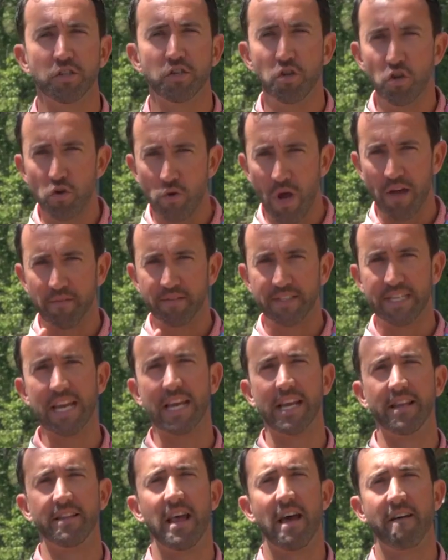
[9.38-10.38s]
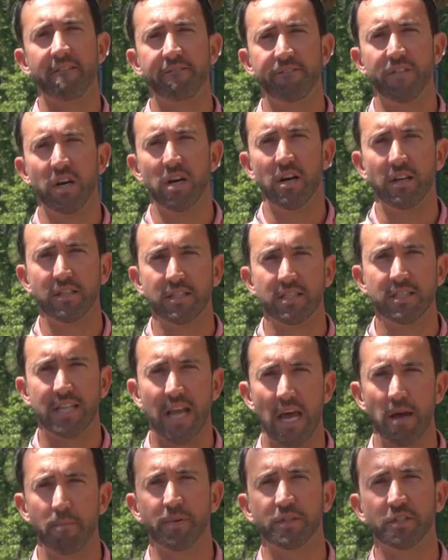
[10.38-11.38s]
You have taken that first
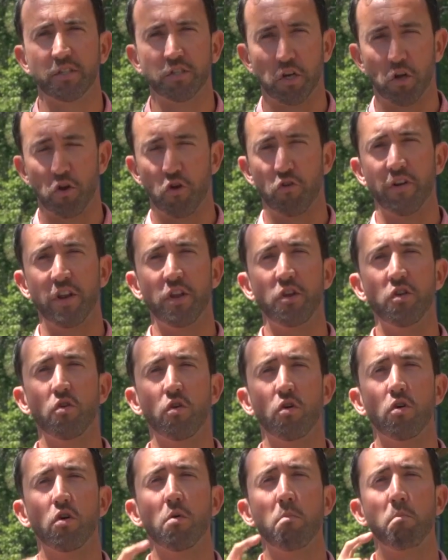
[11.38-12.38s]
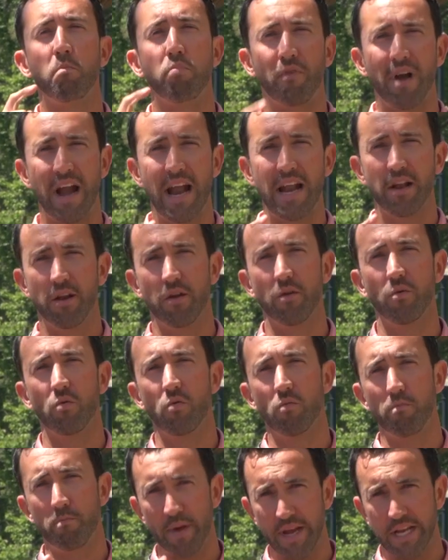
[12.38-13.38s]
step to securing your brand
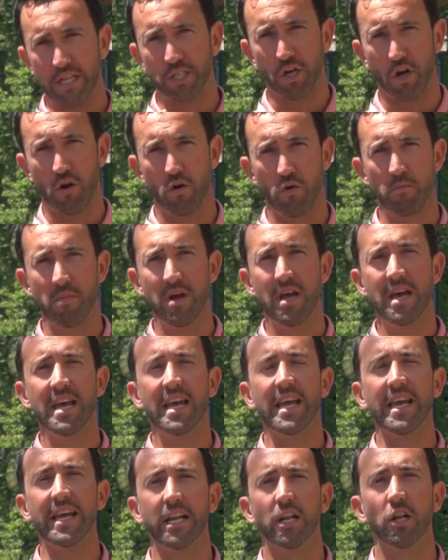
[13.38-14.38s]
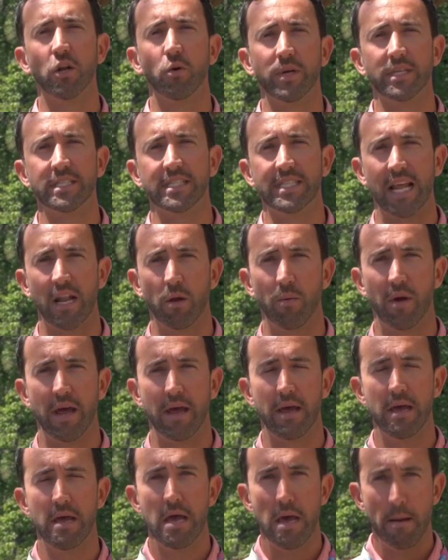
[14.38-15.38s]
new beach home in Lewes, Delaware.
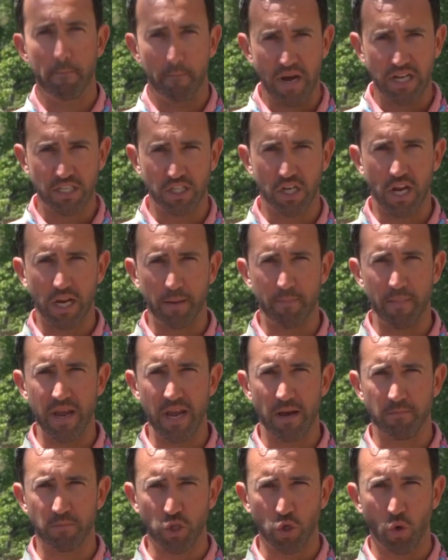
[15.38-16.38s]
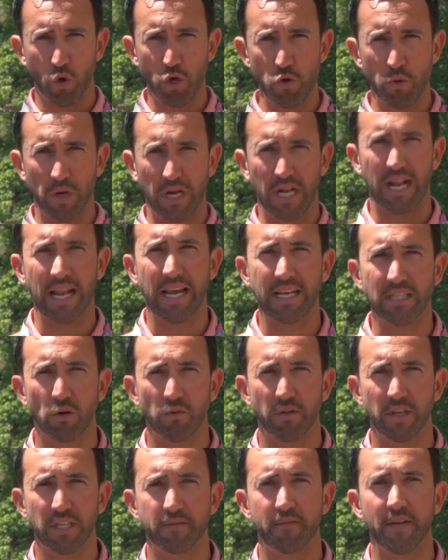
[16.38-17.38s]
Much like me, I'm sure you clicked
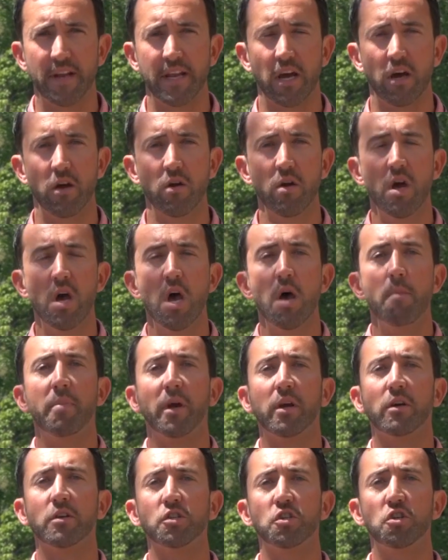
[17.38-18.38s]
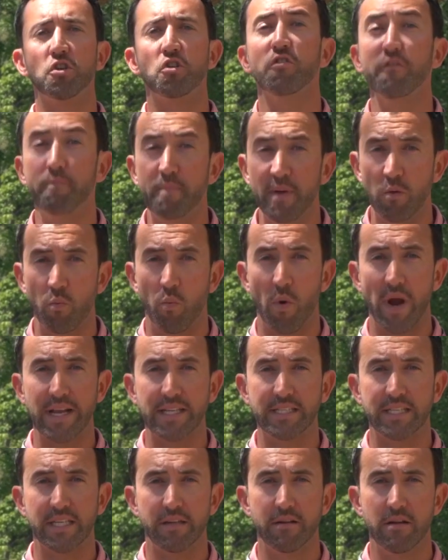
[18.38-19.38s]
on this video because you've been
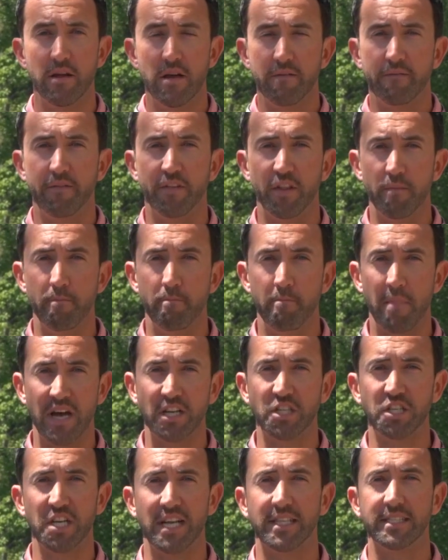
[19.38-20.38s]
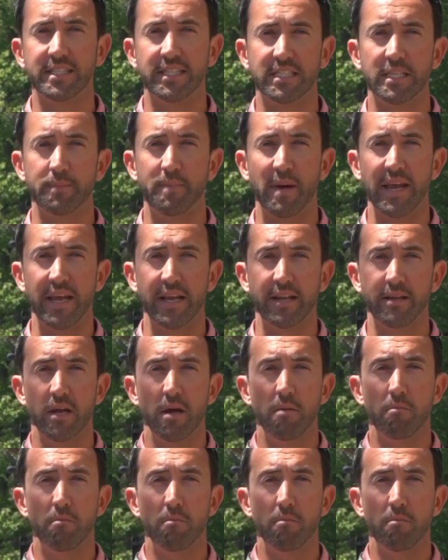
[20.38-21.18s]
waiting for the much anticipated